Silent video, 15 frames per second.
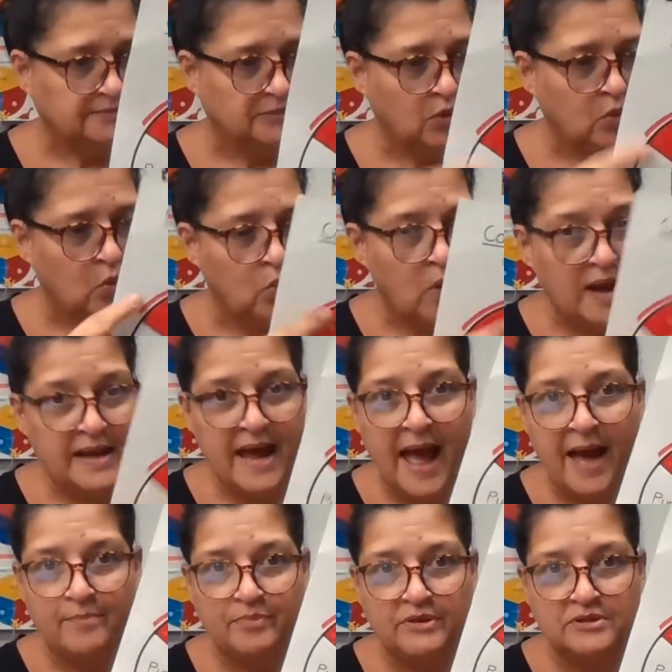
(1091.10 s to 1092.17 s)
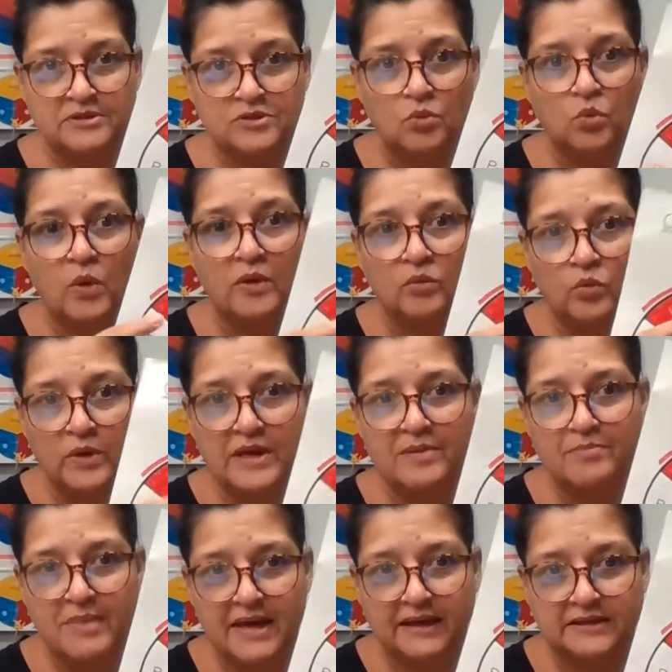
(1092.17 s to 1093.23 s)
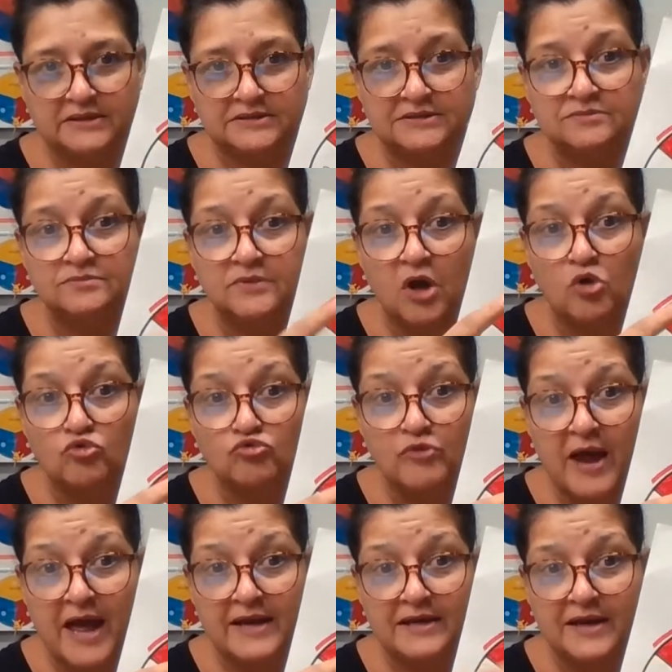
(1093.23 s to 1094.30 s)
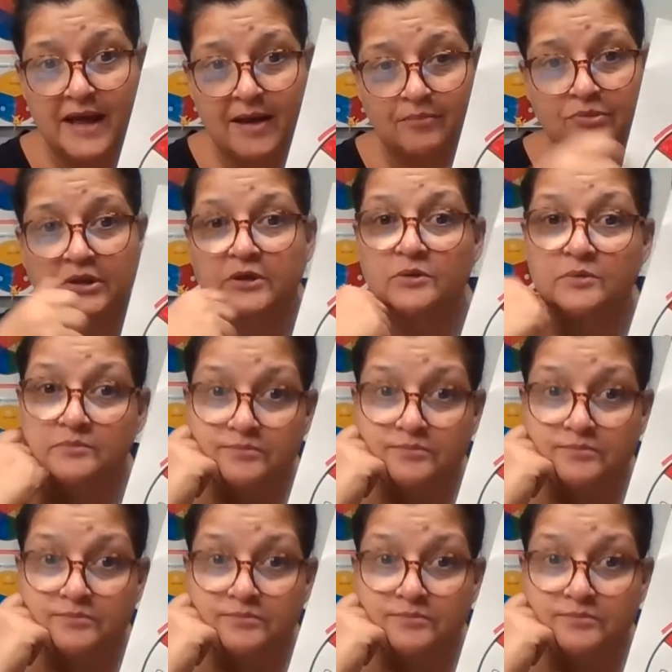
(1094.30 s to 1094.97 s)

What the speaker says: What happens when we mix red and blue?